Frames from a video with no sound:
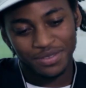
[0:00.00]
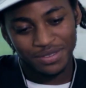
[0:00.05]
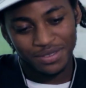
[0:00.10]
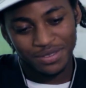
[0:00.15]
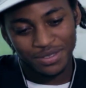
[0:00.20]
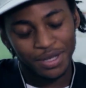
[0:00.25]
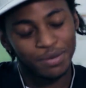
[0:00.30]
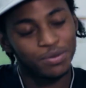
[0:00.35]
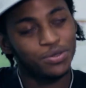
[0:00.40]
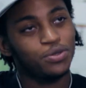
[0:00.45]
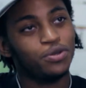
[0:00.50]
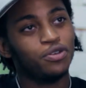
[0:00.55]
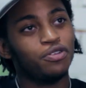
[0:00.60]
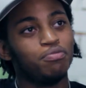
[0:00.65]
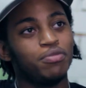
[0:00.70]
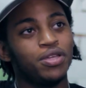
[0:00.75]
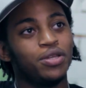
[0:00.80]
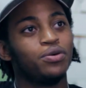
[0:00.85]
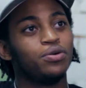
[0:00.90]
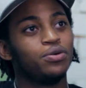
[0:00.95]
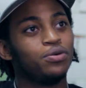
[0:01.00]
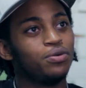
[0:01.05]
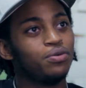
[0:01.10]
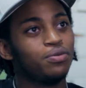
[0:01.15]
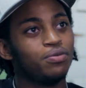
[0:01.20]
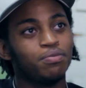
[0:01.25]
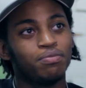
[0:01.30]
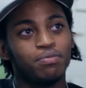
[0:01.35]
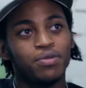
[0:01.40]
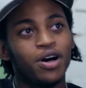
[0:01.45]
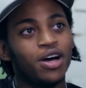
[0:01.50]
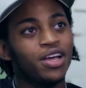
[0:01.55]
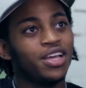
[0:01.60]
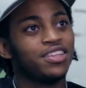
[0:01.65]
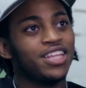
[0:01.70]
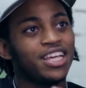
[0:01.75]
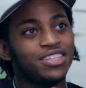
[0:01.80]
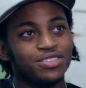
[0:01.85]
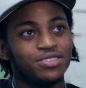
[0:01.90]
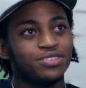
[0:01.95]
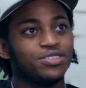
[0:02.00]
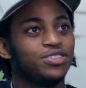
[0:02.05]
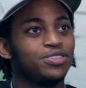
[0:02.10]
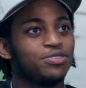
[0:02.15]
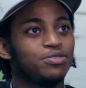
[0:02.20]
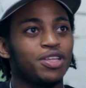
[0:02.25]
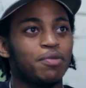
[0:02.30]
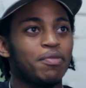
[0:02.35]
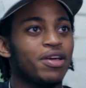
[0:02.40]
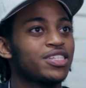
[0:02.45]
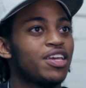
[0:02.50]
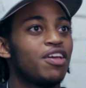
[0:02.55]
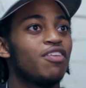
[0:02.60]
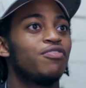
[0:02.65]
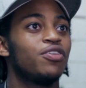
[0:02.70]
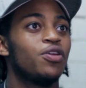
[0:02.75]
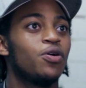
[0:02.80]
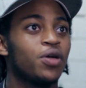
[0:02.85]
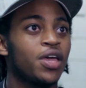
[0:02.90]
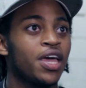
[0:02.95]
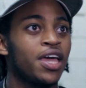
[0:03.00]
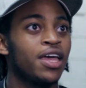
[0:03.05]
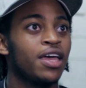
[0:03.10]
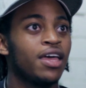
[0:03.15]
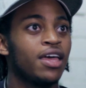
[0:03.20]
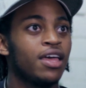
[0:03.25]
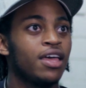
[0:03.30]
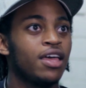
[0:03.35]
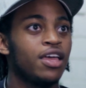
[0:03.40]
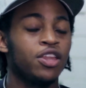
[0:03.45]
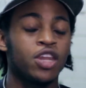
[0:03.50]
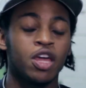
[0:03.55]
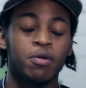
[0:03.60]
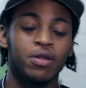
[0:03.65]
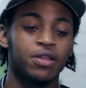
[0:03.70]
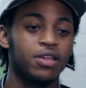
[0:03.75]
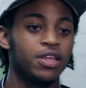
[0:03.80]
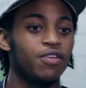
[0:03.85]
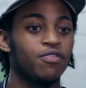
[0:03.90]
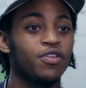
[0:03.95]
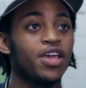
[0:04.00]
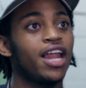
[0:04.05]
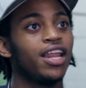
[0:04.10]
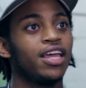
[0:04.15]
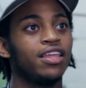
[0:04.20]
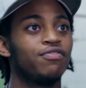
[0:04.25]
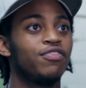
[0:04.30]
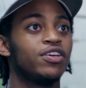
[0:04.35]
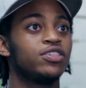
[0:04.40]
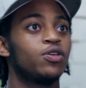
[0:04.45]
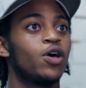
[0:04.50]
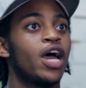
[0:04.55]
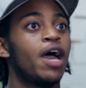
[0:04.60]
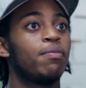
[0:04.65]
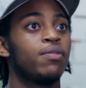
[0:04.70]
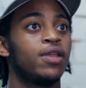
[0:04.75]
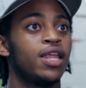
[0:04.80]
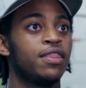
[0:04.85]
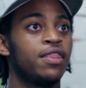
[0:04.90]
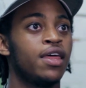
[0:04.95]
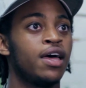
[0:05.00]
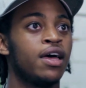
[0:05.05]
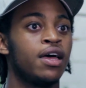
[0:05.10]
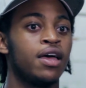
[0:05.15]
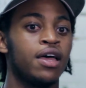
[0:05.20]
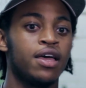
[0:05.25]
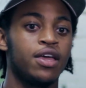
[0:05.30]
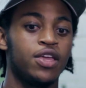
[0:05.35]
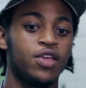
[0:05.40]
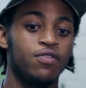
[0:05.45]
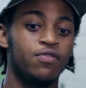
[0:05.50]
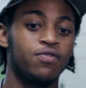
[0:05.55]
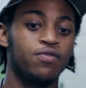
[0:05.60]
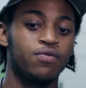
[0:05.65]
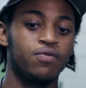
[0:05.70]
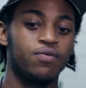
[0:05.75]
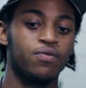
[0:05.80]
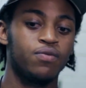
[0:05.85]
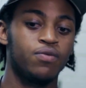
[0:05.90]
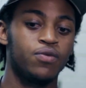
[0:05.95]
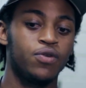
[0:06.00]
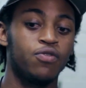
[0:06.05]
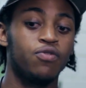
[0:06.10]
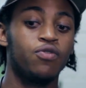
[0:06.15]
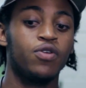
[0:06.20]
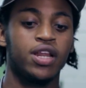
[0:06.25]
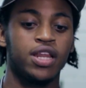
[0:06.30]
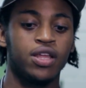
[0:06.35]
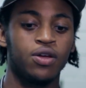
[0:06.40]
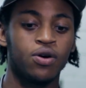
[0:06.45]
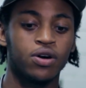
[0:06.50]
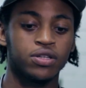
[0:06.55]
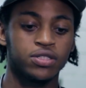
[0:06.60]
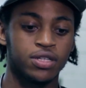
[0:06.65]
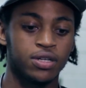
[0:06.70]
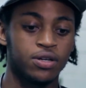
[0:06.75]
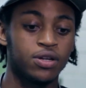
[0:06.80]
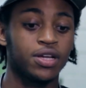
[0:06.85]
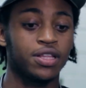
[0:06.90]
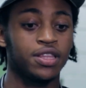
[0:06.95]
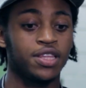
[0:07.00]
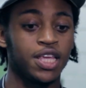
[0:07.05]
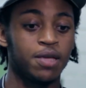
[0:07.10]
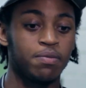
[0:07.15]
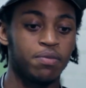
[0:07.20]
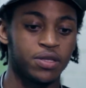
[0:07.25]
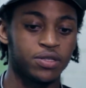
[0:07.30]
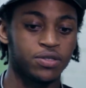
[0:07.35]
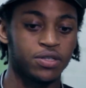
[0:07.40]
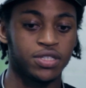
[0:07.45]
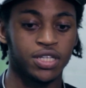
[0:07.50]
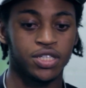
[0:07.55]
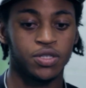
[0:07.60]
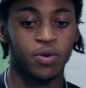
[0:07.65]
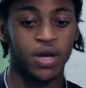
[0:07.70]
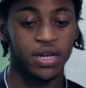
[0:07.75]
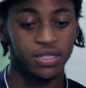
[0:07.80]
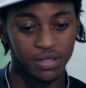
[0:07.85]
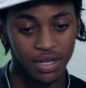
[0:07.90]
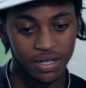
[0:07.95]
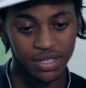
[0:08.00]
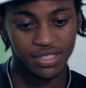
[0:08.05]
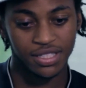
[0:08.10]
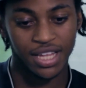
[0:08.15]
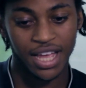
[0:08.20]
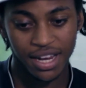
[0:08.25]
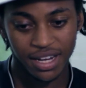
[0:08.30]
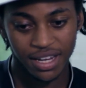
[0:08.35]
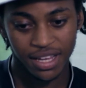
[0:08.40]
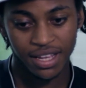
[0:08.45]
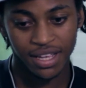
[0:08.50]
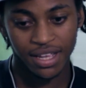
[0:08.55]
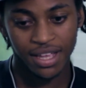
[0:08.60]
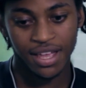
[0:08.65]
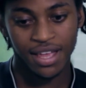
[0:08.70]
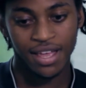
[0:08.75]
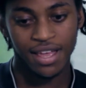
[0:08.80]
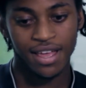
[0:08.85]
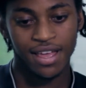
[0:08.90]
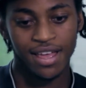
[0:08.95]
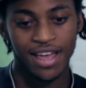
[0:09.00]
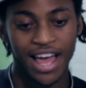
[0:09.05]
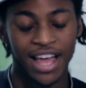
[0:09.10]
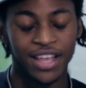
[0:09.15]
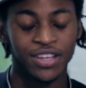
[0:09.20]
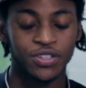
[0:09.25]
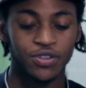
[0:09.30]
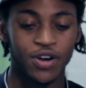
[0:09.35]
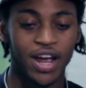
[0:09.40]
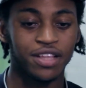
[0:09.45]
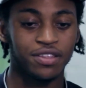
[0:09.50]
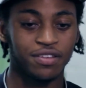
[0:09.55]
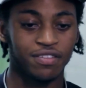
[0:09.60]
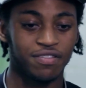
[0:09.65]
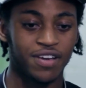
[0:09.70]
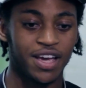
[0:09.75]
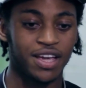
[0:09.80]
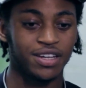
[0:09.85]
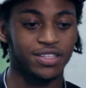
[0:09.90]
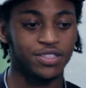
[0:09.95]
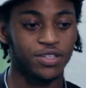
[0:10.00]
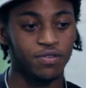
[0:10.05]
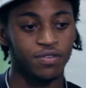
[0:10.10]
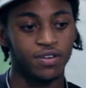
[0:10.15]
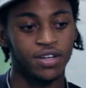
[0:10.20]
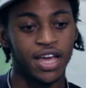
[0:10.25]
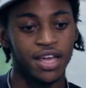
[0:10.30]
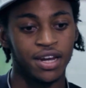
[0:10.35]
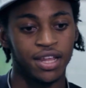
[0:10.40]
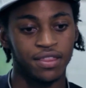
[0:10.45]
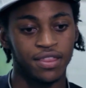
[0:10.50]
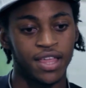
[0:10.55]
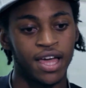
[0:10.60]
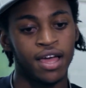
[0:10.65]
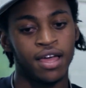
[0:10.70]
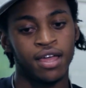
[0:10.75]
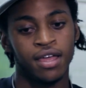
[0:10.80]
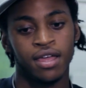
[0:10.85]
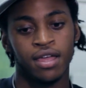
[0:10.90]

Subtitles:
some sort of middle party that makes everything okay. You know what I mean? In reality, things don't happen like that. You've really got to look deep into the situation, understand it, and try to find a silver lining that